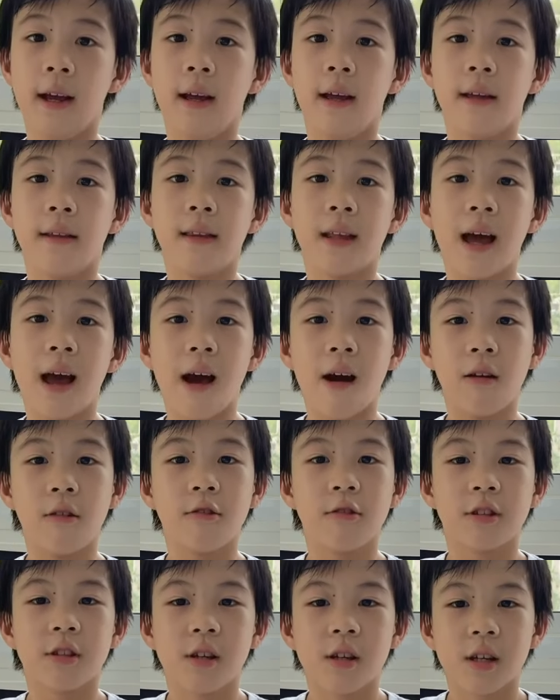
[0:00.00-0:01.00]

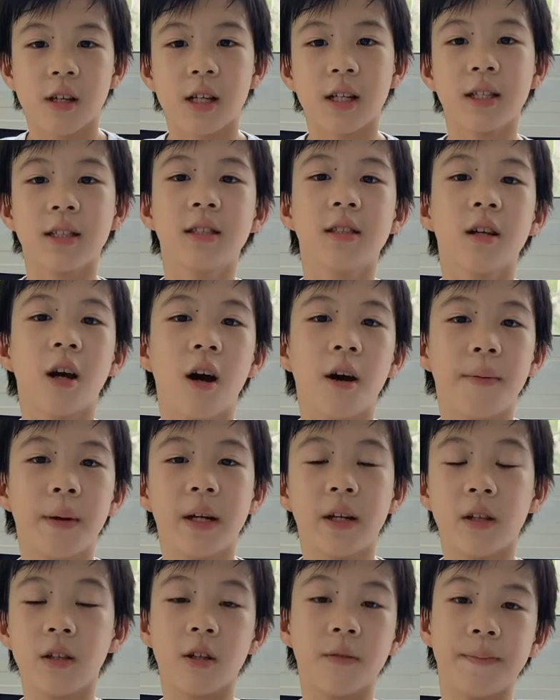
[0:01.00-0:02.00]
Now, he saw
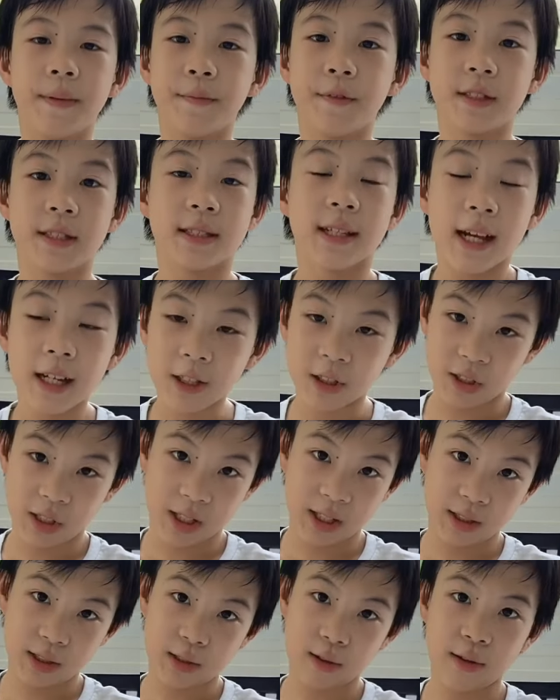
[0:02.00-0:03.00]
Penelope was
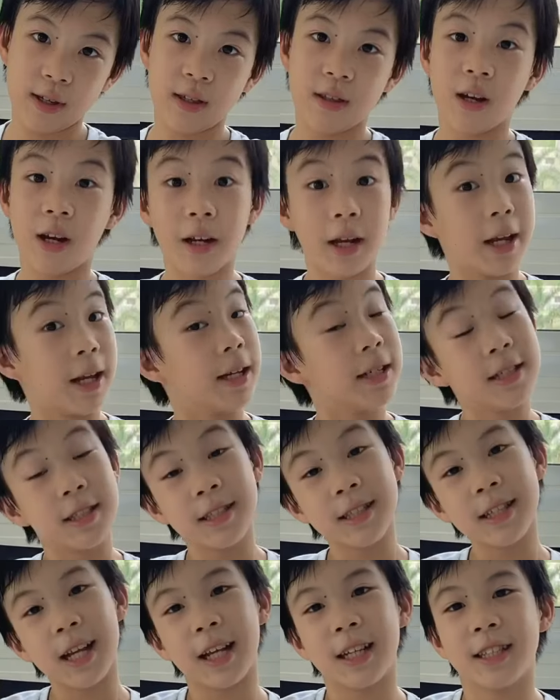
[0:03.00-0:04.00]
sketching, so he thought he
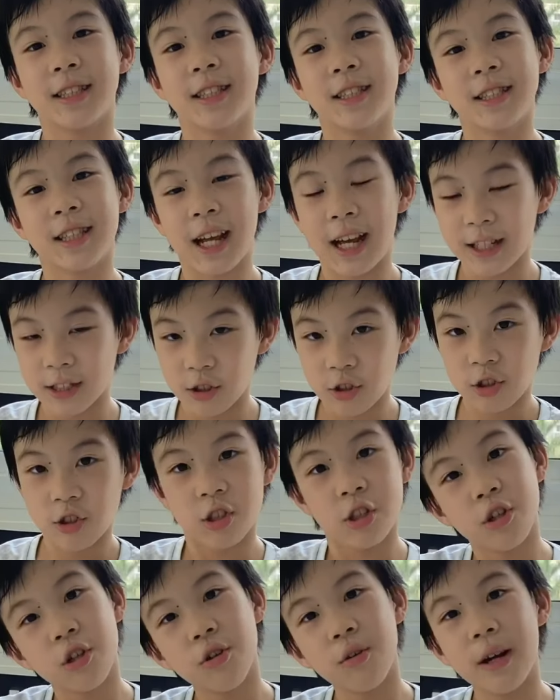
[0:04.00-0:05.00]
could sketch
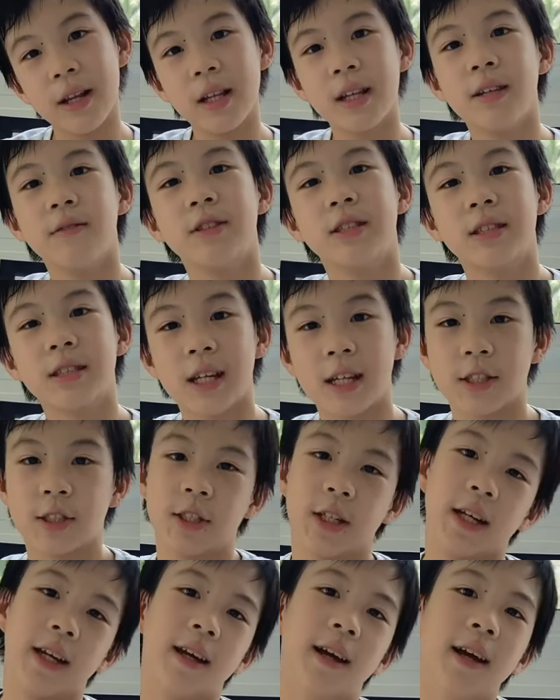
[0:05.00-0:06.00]
too, and he was
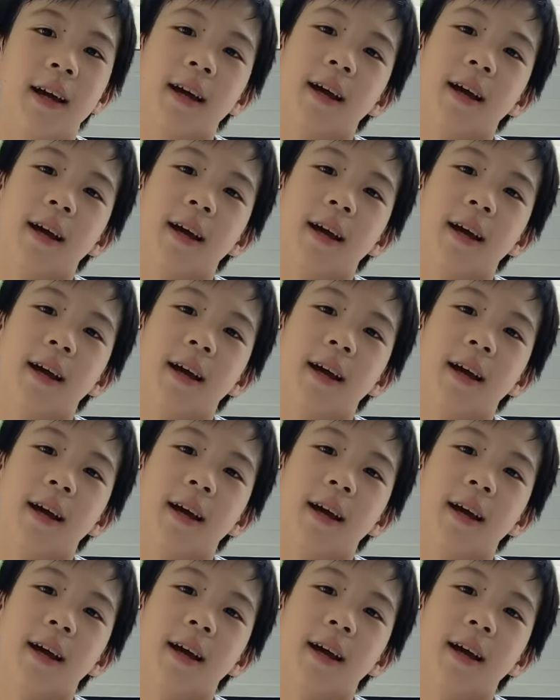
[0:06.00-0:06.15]
sketching.